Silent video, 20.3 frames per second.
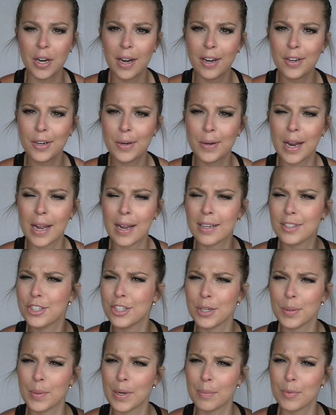I'm not
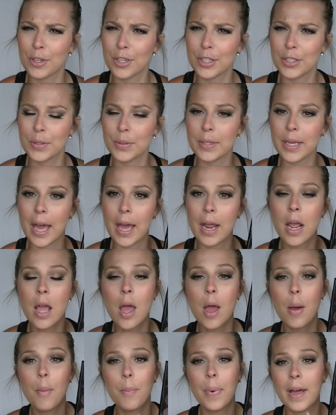sure what I'm gonna do yet,
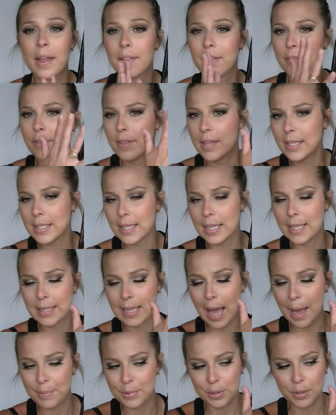but this is
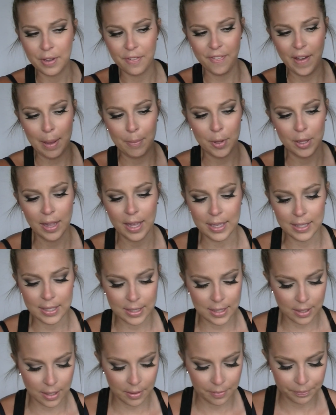absolutely
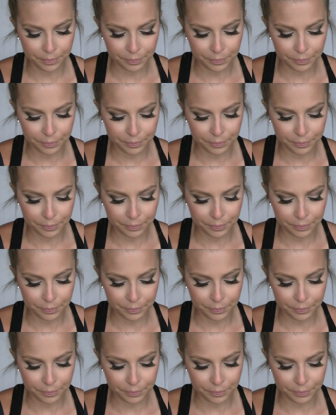fabulous.